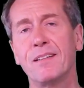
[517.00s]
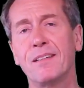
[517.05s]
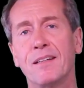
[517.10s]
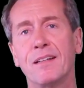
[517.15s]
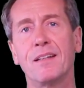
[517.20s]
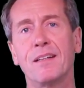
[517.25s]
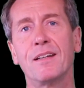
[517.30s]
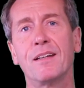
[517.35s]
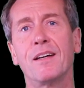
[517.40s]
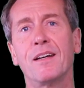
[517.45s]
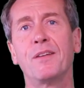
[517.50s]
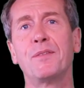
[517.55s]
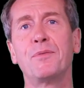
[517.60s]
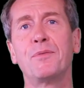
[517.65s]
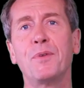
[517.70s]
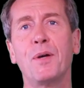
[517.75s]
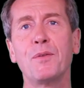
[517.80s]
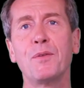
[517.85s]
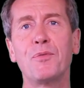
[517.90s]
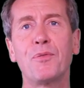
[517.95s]

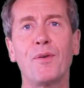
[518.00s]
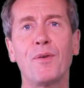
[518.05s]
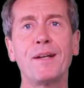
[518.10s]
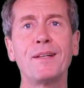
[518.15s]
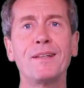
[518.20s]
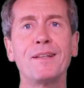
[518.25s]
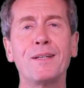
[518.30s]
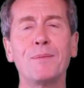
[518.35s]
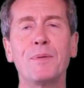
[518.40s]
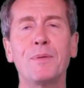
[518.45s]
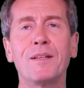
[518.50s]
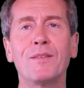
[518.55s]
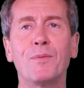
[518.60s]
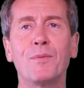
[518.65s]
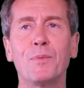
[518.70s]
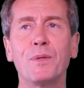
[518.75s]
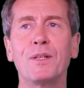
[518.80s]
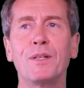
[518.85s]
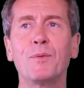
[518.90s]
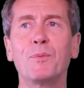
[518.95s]
unfriendly, but
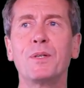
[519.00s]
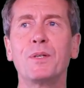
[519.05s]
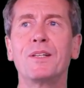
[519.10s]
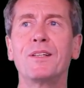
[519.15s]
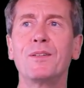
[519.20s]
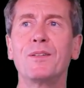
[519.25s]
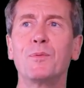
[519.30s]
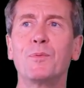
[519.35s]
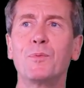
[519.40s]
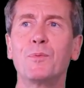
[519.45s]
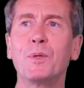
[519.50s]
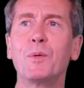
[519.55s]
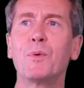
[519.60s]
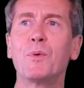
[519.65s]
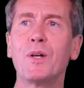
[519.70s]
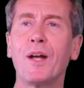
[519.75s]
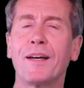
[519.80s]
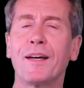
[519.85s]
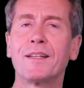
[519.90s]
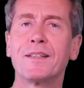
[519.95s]
we
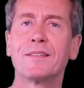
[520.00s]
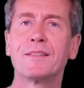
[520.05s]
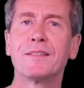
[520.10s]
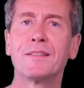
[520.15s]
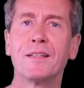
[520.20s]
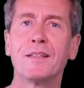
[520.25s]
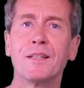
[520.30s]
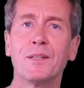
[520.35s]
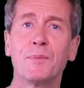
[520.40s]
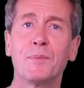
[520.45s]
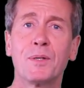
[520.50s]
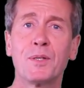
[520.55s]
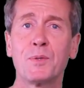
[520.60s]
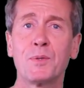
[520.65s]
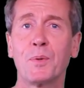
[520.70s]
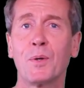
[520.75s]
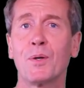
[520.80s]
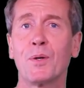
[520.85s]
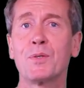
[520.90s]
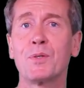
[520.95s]
would like it, because
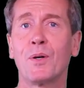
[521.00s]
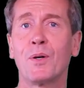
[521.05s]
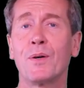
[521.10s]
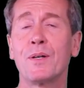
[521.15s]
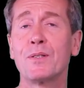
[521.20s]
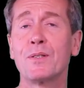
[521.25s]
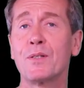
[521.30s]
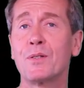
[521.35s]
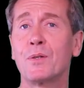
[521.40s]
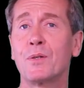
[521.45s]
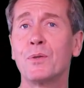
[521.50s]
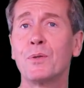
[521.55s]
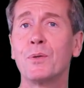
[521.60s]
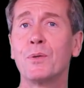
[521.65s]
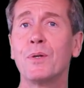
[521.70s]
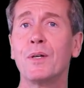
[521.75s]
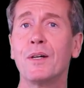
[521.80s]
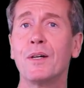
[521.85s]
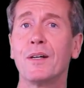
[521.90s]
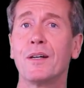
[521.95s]
we're also, as a
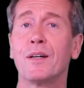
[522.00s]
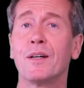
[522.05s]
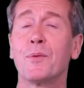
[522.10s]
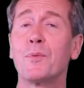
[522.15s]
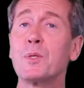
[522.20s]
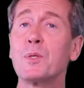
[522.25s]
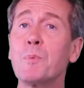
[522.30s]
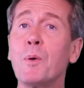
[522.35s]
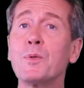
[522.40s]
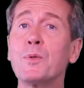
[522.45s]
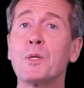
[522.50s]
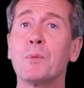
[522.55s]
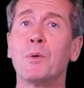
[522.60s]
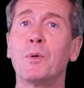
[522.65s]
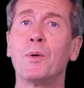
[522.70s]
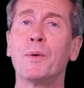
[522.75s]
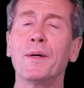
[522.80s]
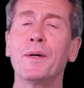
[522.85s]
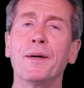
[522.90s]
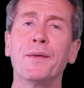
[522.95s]
school,
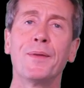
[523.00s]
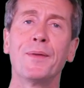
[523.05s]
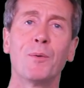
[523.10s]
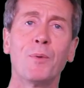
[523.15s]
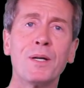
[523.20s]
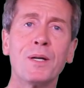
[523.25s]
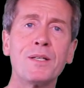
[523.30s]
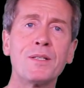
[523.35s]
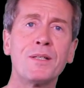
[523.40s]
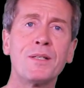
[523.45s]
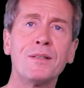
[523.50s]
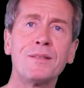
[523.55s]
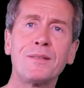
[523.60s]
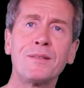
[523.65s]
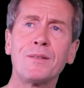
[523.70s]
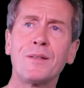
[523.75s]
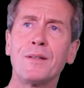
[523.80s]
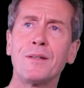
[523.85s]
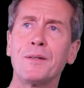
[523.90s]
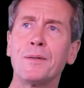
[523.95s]
responsible. Now, what is it?
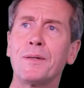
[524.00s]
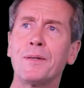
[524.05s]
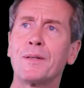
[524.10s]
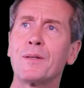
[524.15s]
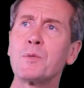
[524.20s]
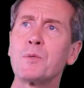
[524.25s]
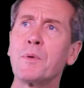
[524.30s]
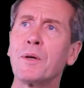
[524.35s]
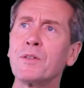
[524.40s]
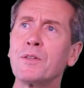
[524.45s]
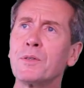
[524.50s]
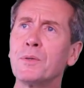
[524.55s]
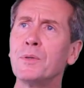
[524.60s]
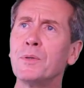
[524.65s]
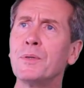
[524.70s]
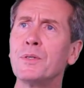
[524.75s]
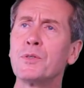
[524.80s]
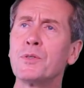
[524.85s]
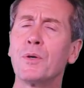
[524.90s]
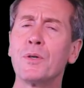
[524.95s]
At the spring
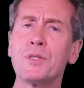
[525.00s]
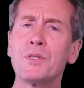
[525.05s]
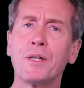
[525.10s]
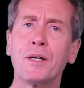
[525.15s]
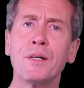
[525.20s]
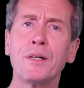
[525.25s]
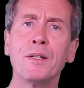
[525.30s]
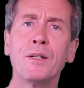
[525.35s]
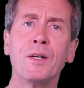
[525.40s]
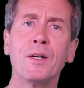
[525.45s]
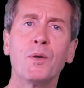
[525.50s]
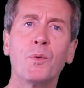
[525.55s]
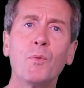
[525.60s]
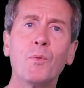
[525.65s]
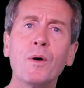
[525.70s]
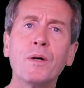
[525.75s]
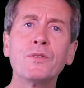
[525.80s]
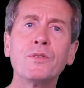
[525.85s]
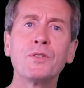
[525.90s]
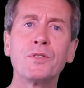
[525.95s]
school in Georgia,
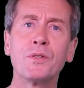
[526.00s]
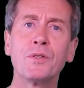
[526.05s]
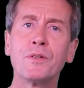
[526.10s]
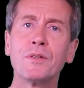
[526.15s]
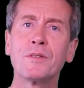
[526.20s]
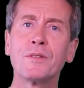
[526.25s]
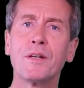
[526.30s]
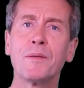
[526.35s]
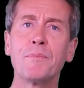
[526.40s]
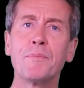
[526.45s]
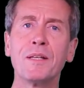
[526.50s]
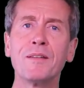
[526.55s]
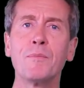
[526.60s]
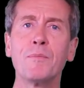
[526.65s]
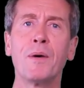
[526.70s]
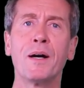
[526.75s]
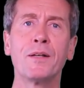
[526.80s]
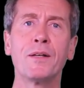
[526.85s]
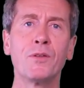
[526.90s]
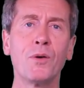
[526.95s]
one student got bitten
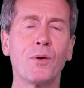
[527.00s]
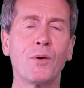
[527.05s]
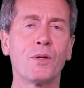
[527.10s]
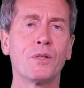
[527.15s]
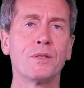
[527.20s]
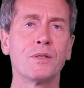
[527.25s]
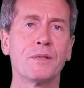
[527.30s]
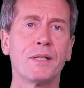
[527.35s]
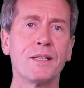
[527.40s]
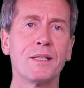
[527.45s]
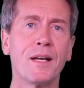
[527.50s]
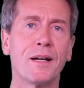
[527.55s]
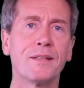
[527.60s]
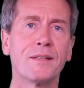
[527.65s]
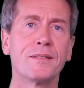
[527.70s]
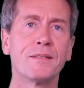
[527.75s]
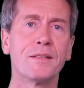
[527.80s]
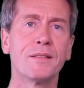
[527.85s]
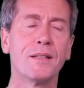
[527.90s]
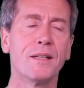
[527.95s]
by a dog at
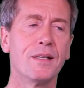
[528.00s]
night.